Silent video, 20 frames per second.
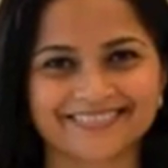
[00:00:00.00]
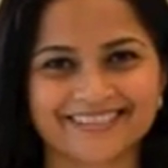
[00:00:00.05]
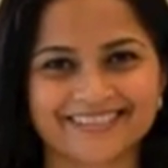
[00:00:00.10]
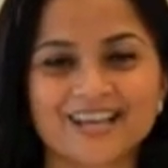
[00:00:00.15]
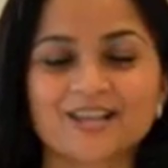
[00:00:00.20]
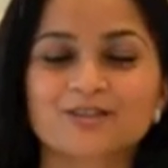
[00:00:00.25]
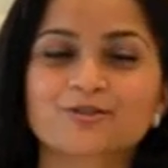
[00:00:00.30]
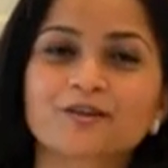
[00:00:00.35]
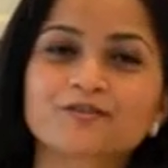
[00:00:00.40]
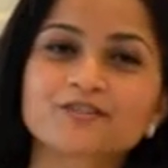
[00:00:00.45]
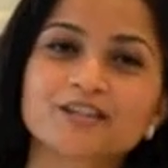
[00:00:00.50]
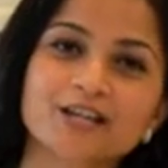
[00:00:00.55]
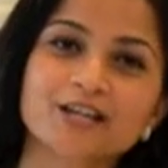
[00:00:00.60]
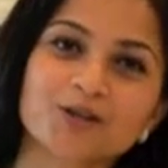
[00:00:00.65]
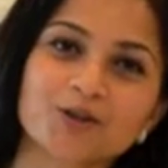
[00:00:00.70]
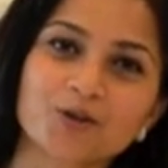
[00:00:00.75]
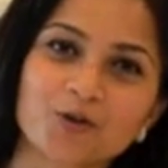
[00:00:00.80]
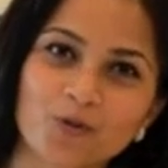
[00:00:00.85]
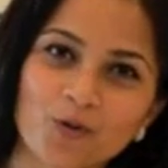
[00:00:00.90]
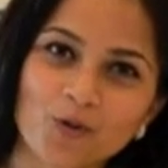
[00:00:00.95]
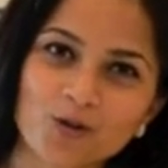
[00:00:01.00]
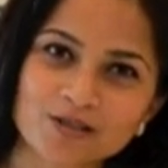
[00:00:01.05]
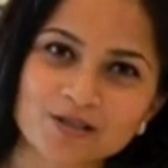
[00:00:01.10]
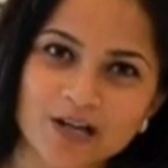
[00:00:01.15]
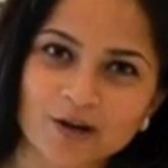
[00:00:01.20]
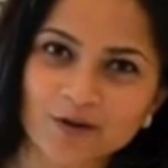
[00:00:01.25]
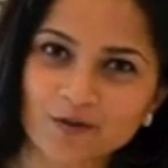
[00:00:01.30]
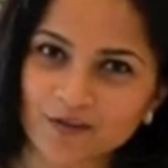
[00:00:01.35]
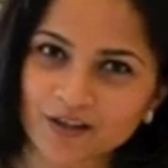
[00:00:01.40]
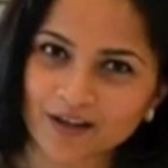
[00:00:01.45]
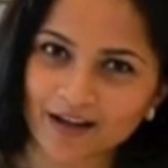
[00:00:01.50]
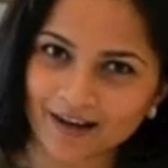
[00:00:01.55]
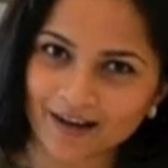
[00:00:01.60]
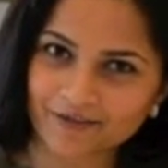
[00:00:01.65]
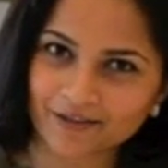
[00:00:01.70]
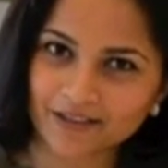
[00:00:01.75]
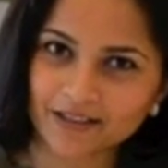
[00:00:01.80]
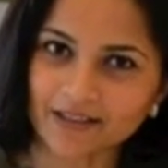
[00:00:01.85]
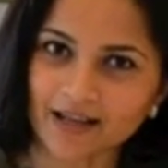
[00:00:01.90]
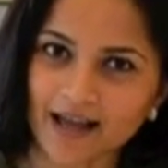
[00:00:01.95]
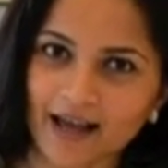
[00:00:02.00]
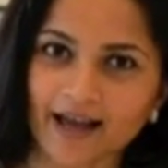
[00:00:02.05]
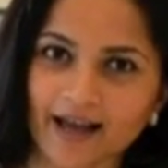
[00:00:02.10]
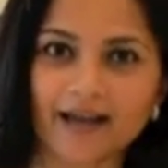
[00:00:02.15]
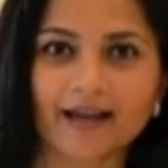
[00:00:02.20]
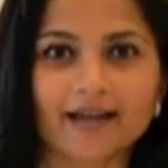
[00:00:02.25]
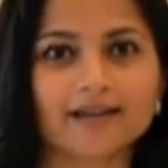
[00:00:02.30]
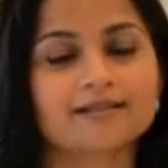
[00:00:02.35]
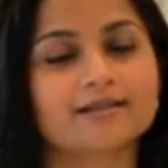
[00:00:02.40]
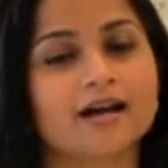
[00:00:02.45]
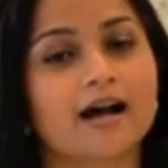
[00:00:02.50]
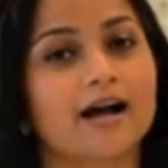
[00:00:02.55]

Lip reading: So I've taken the rolls out of the oven and